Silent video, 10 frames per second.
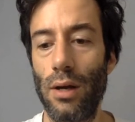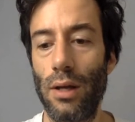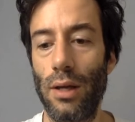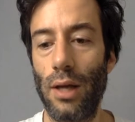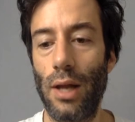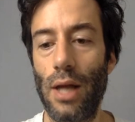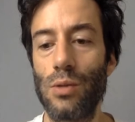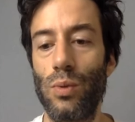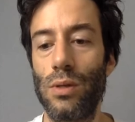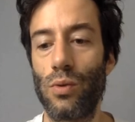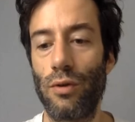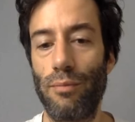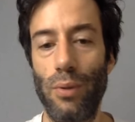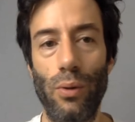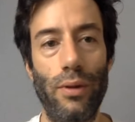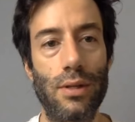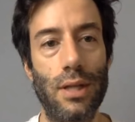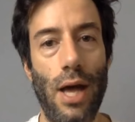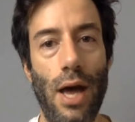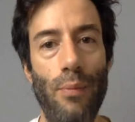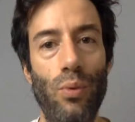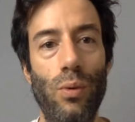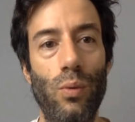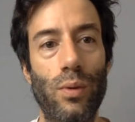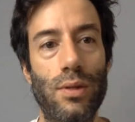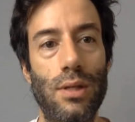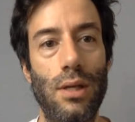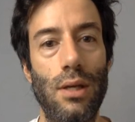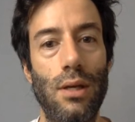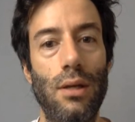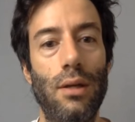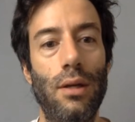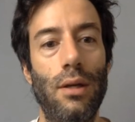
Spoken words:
and as we sort of build this lab, we'll see